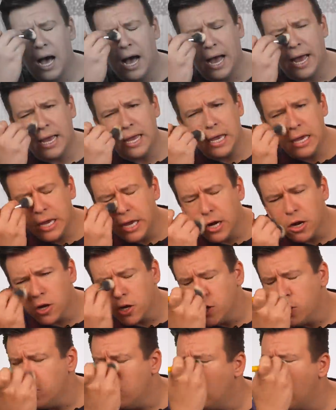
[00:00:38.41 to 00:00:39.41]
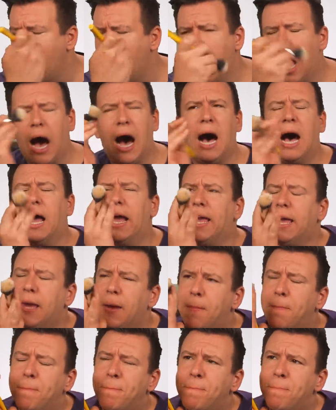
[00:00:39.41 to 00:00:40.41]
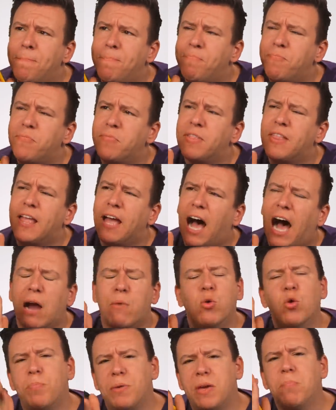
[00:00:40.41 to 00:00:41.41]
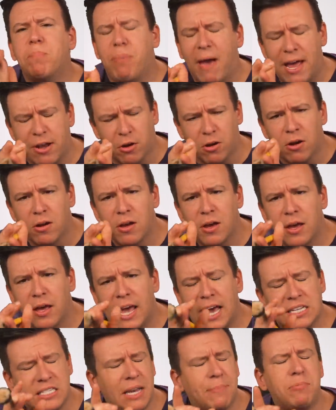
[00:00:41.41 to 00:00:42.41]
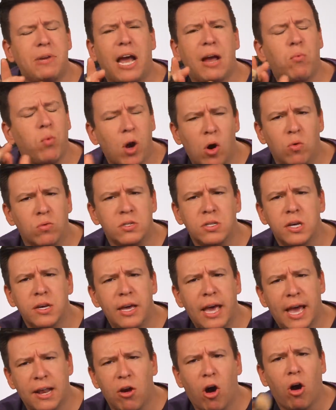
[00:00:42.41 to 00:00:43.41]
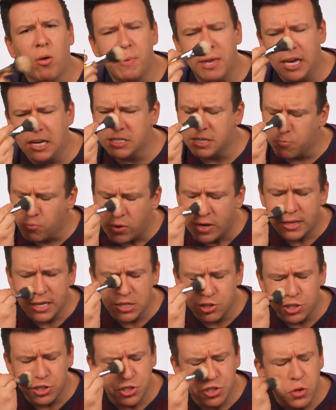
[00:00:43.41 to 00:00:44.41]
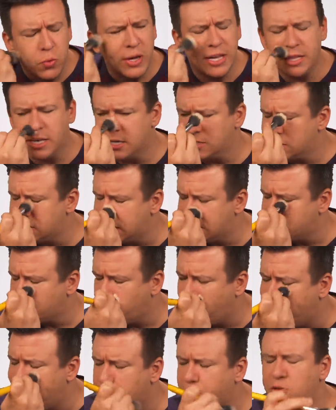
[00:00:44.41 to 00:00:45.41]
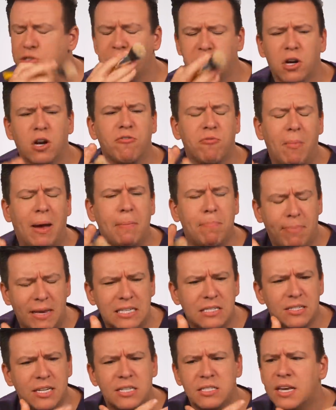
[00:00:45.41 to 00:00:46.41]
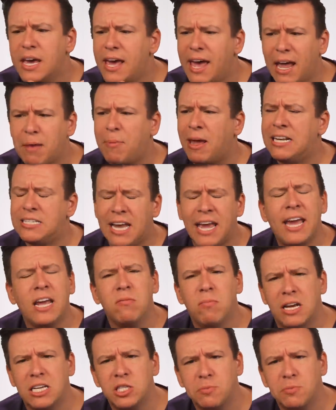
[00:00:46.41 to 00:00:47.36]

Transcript: I hear you. I will be better. Except I won't at all, because I'm really just doing this as a way to preserve my business and maintain my